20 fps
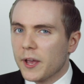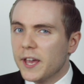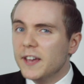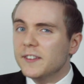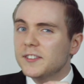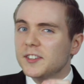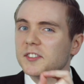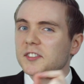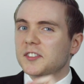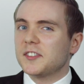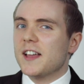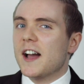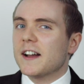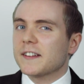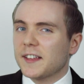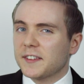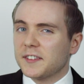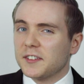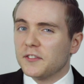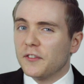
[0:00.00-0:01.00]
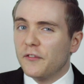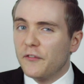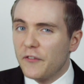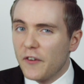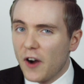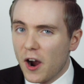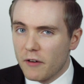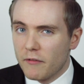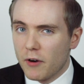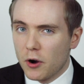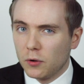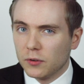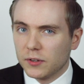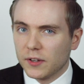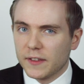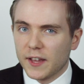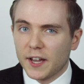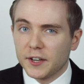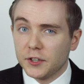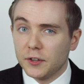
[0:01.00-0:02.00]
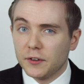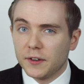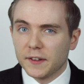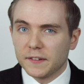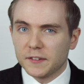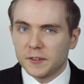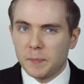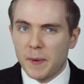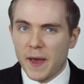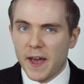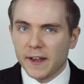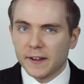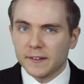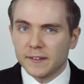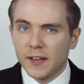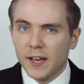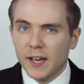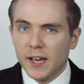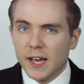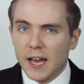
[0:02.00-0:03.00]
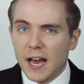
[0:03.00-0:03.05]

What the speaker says: here's a snack that is far older than you'd expect.